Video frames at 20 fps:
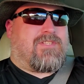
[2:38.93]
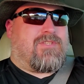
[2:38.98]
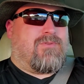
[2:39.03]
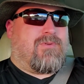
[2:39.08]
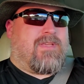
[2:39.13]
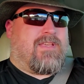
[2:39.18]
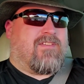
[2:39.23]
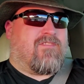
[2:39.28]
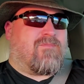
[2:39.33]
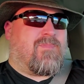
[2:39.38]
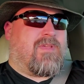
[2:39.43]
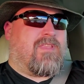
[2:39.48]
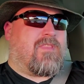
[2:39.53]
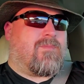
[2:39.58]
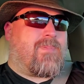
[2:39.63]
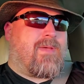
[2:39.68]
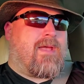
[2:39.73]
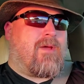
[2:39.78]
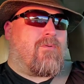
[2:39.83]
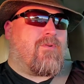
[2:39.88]
you give me the
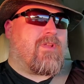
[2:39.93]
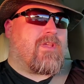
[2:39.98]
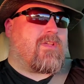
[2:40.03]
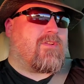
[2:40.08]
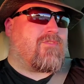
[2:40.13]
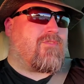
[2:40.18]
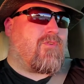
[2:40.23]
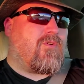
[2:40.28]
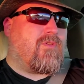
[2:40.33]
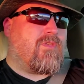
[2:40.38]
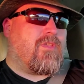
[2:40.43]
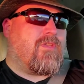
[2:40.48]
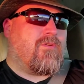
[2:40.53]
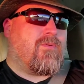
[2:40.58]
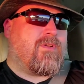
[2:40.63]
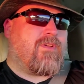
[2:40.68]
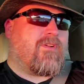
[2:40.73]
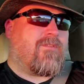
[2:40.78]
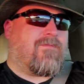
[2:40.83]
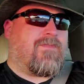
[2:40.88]
power to control you
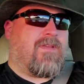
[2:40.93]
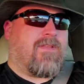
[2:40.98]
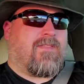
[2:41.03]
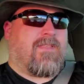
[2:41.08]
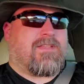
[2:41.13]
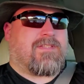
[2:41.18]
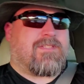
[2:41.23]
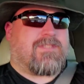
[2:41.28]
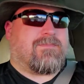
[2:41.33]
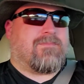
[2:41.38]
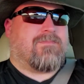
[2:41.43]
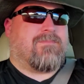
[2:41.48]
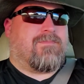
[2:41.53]
and your feelings.